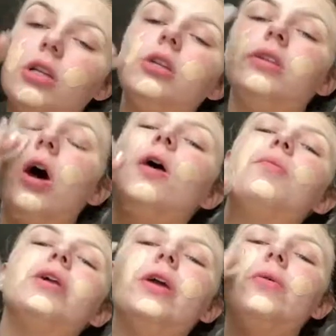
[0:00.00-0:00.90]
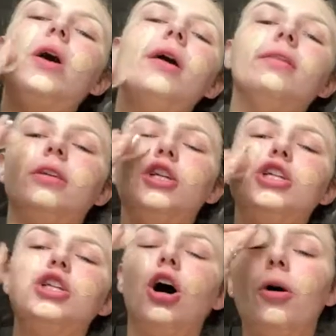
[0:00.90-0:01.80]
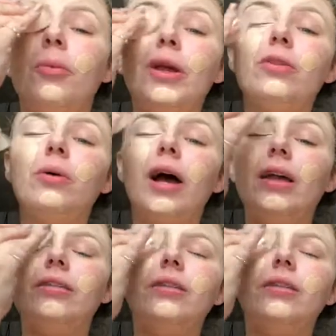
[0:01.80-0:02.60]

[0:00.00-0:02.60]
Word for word: She told me once and she told me twice.